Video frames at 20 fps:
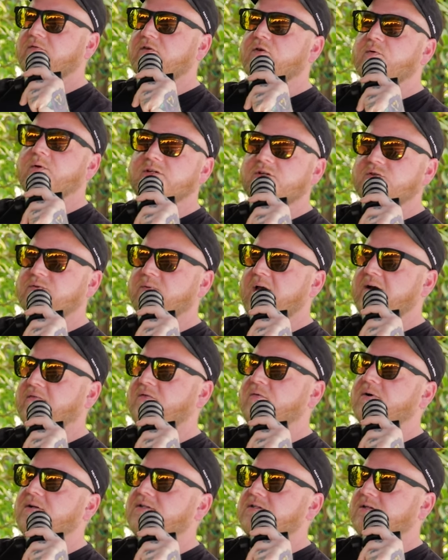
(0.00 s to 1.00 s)
review, which is
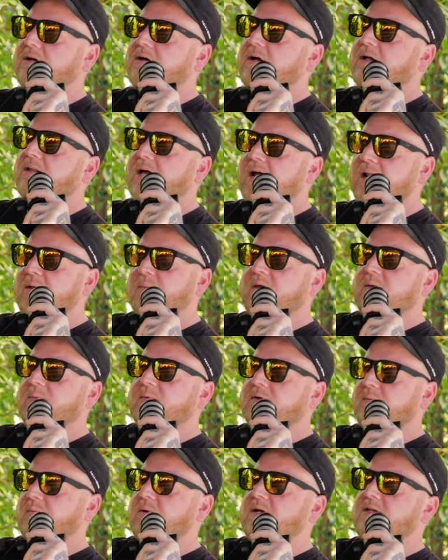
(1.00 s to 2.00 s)
everyone's a lot of
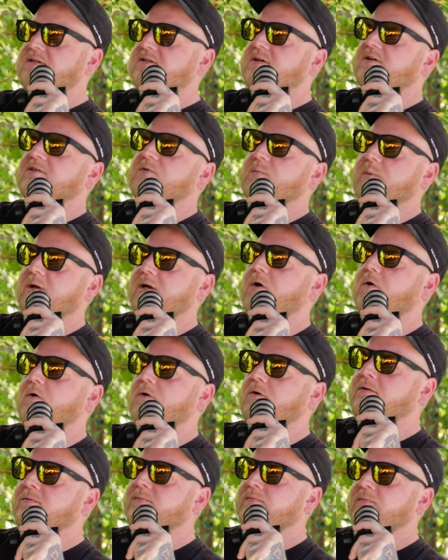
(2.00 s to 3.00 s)
people in pizza's ultimate
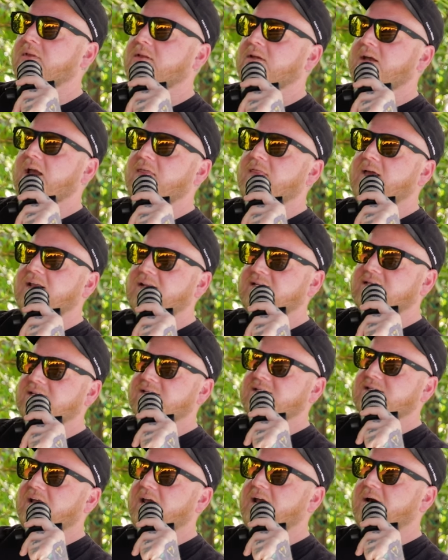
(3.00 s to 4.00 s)
goal, and then
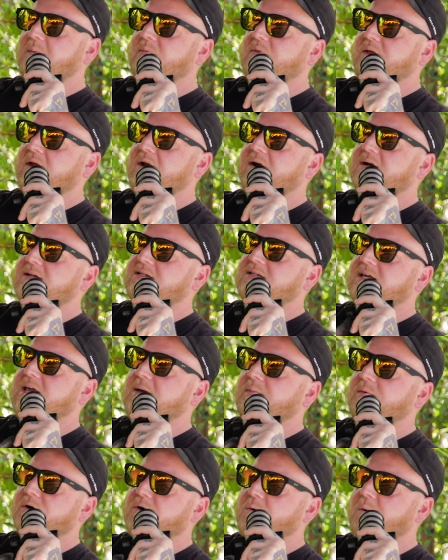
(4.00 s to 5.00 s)
to stay up there and to
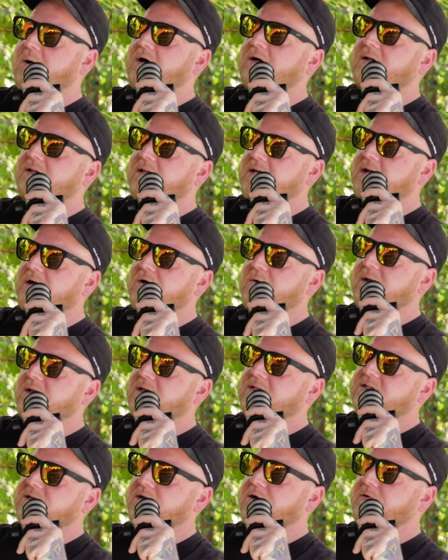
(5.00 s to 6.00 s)
keep your quality
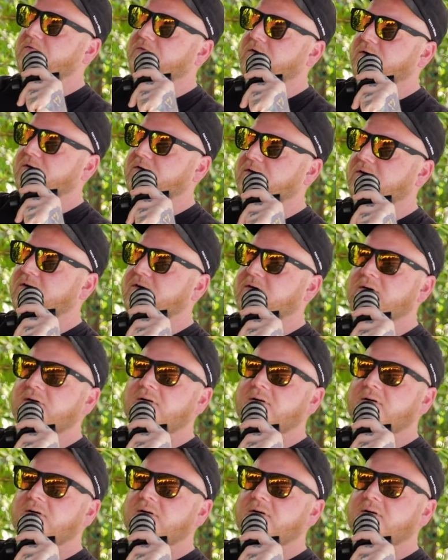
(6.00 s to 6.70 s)
going and to go further.